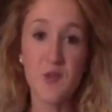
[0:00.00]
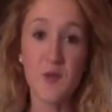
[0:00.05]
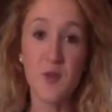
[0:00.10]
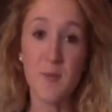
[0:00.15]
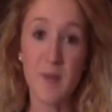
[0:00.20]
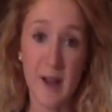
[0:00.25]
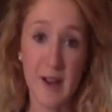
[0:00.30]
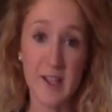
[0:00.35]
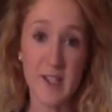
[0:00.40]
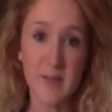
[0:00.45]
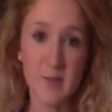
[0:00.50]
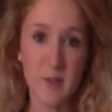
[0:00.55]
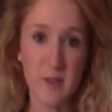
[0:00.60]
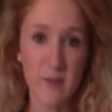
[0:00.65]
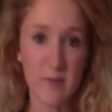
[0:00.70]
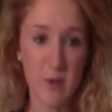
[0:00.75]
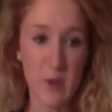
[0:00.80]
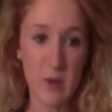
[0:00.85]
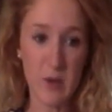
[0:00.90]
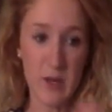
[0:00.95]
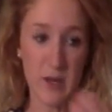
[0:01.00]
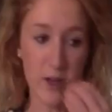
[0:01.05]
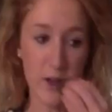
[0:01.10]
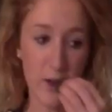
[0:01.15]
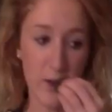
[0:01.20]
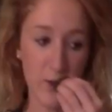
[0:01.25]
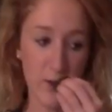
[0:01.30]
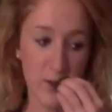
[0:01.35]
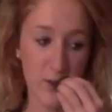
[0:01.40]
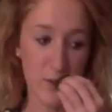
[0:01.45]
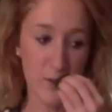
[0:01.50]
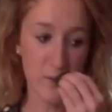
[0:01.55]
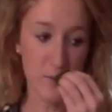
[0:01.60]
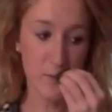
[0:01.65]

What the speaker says: reminds me of mojitos.